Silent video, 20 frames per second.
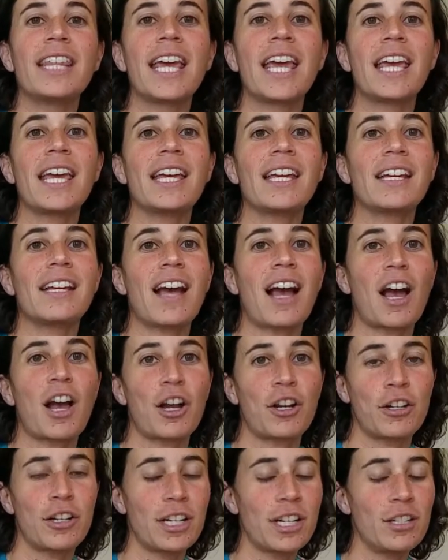They
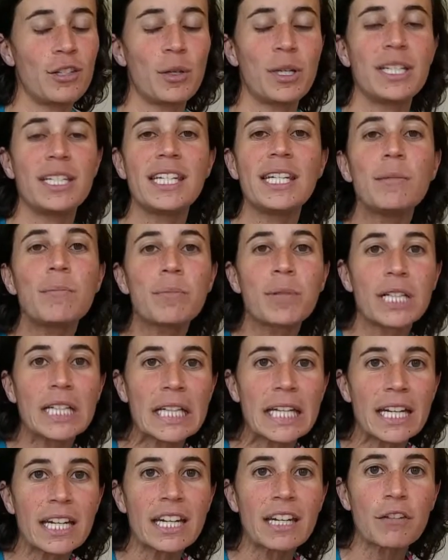are going to do a deep
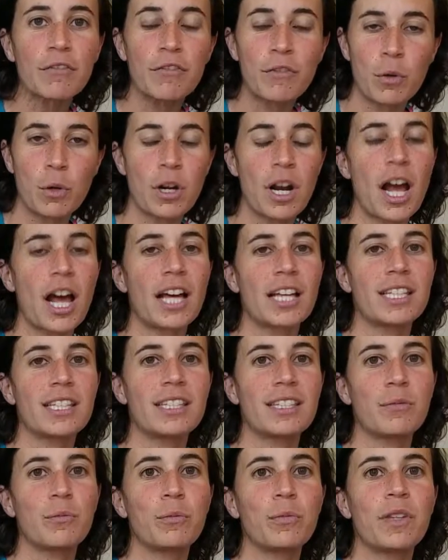cleaning for us
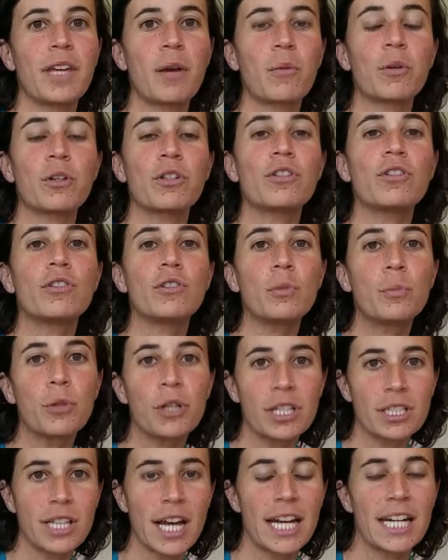that we're
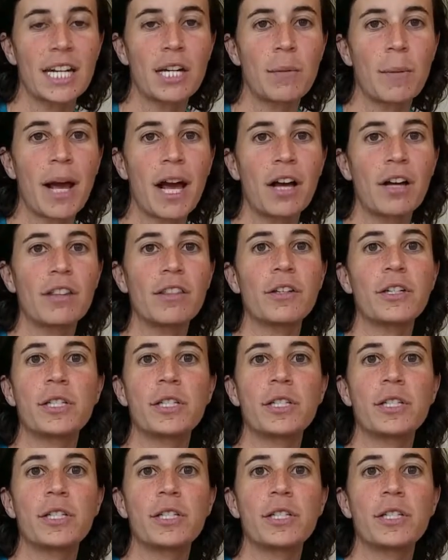super excited about.